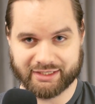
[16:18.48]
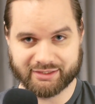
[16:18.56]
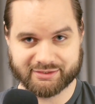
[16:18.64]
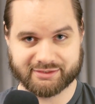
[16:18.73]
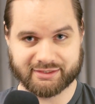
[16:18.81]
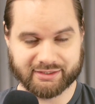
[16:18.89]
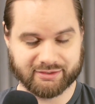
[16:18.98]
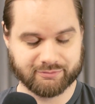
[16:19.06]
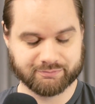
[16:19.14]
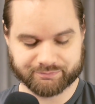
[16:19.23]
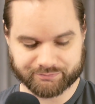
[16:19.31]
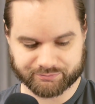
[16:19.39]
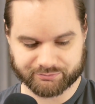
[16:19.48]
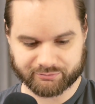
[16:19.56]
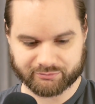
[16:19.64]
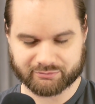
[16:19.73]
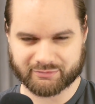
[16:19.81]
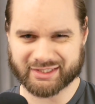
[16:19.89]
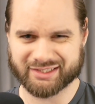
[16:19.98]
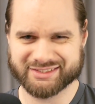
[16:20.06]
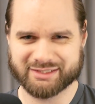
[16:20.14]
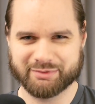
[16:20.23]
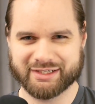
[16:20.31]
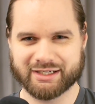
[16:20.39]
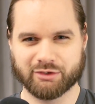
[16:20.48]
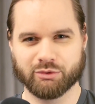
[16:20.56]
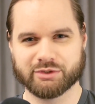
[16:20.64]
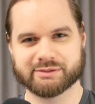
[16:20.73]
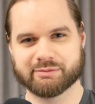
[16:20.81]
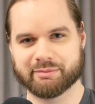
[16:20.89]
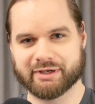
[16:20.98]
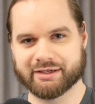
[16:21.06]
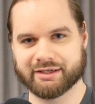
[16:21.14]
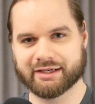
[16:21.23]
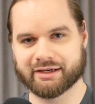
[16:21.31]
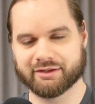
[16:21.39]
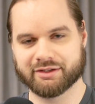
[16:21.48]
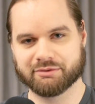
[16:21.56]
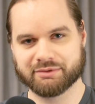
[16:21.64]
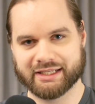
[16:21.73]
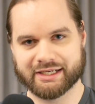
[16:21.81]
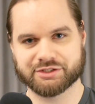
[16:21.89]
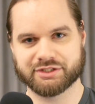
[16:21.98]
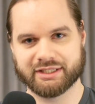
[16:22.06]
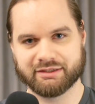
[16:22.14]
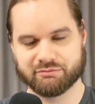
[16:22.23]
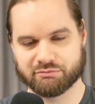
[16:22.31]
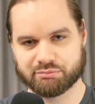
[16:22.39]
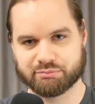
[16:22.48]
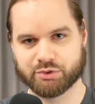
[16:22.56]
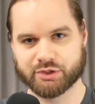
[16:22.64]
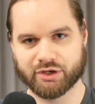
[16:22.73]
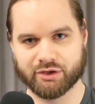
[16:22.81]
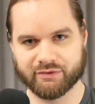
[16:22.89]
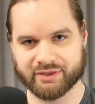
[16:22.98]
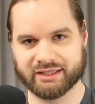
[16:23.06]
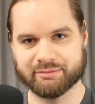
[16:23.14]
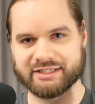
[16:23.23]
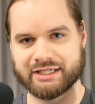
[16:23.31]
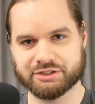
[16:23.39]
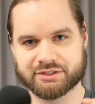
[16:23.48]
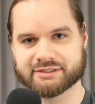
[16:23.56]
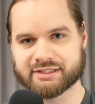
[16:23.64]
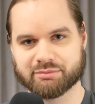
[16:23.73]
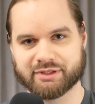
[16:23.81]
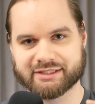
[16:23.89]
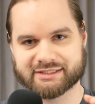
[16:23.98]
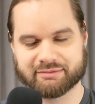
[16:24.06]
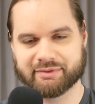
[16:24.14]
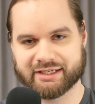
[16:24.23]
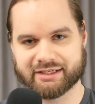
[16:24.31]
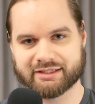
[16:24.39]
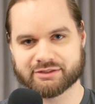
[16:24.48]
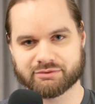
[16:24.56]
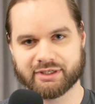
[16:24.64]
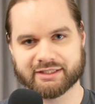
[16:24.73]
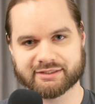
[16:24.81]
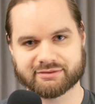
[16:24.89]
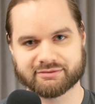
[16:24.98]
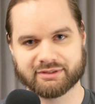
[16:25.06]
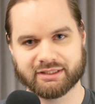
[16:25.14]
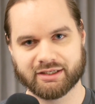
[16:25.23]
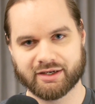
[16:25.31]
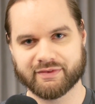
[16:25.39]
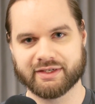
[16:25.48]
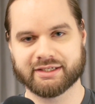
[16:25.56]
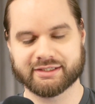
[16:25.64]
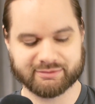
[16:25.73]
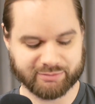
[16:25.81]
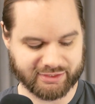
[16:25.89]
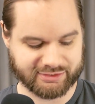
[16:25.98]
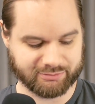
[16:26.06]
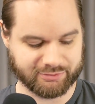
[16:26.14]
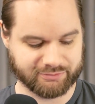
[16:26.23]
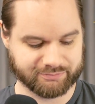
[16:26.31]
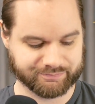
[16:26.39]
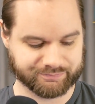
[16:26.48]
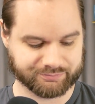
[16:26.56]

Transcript: NES style. There's something kind of wholesome about it. I don't know, when they actually put all the limitations in place to make it as authentic as possible.